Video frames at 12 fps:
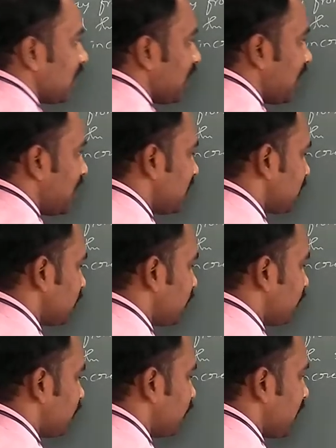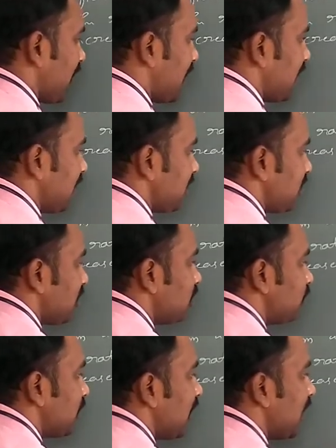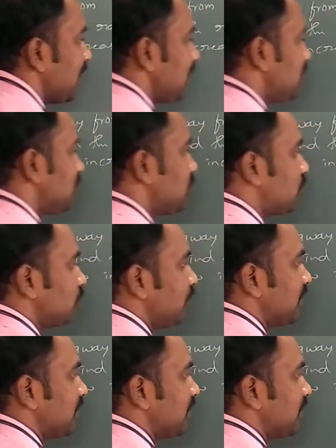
and man of height